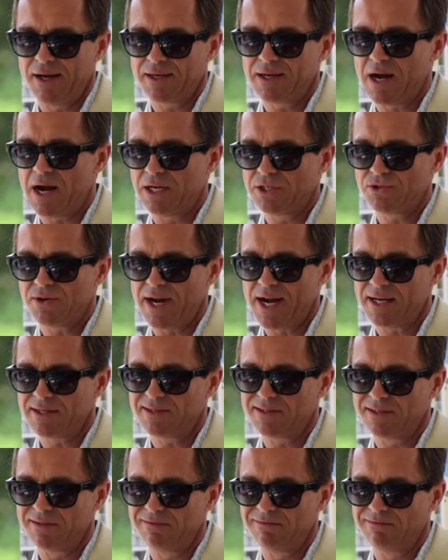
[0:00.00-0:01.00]

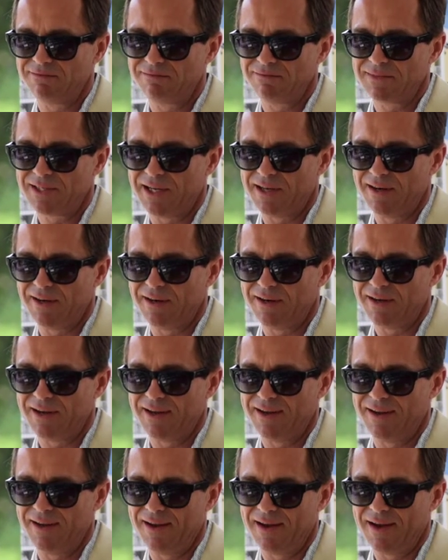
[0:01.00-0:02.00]
contracts
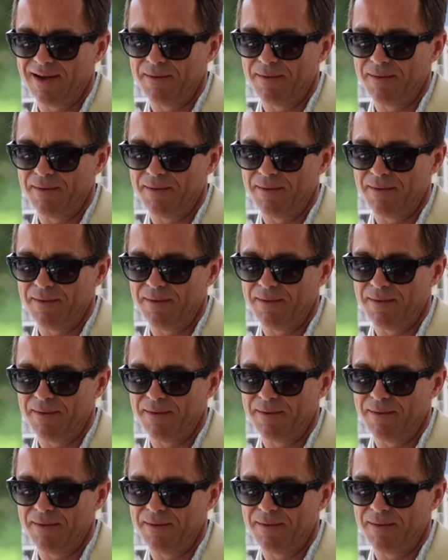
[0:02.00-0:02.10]
and